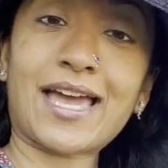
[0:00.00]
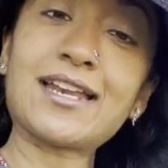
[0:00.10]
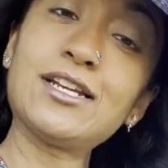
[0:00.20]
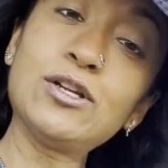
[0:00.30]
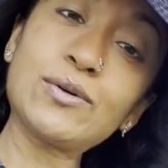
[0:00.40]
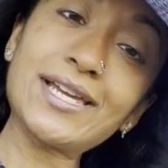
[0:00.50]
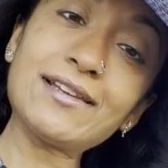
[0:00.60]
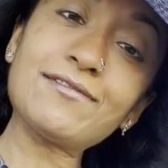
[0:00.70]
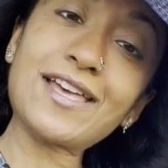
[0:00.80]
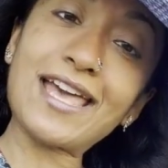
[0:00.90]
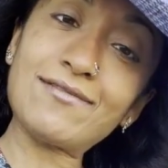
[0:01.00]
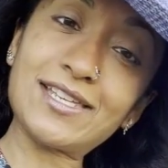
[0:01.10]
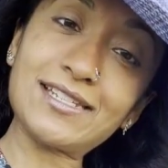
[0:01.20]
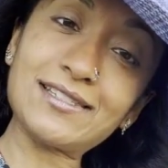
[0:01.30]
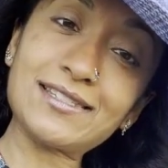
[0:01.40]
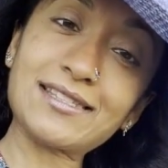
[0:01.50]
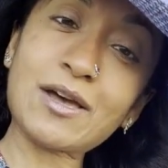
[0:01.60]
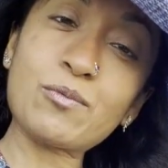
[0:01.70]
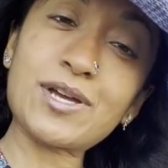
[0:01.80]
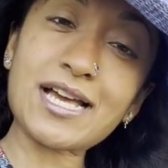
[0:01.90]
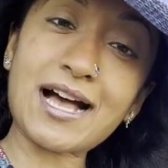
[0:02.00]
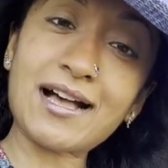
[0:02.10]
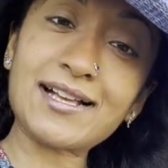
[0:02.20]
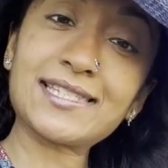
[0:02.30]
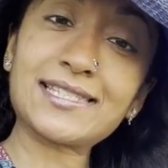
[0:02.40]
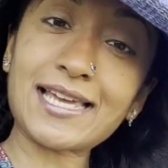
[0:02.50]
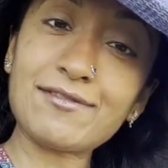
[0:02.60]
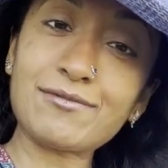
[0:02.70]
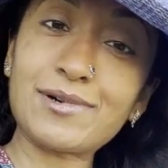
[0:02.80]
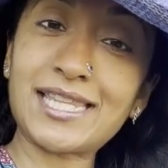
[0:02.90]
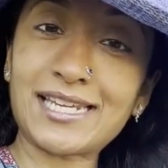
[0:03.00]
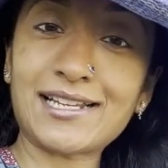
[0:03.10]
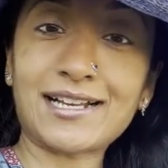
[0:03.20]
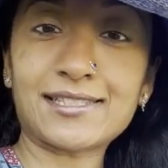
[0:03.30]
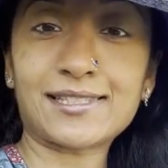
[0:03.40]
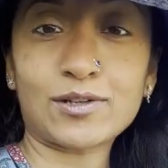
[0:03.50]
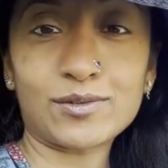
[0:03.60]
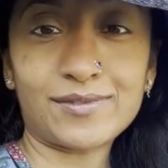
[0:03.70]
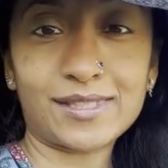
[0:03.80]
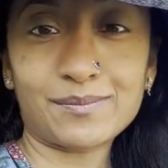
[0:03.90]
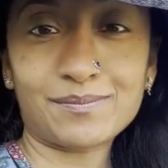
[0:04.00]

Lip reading: and looking for evidence that we are safe within ourselves.